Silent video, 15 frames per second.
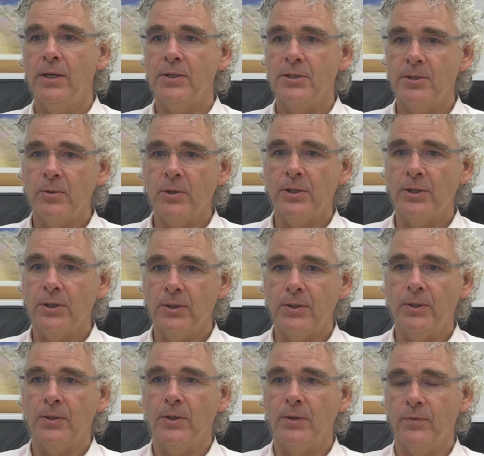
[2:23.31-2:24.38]
Similarly,
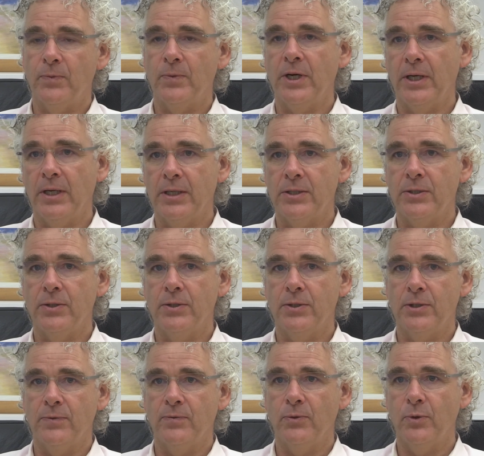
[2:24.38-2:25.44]
if you're running less
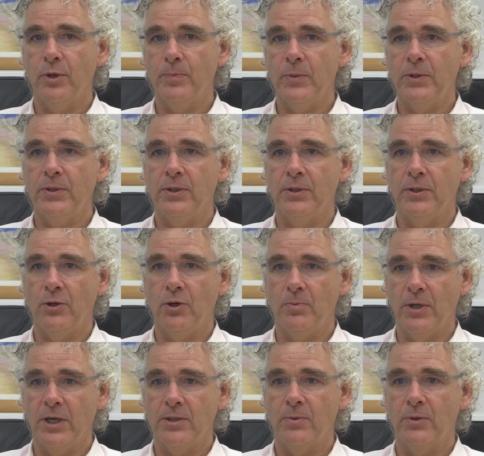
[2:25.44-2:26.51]
units of equipment, then the
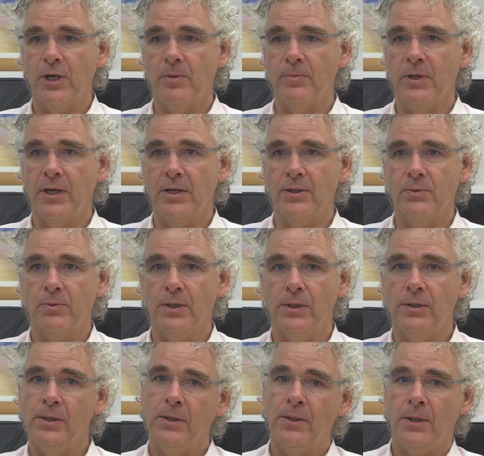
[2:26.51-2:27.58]
OPEX will come down as well.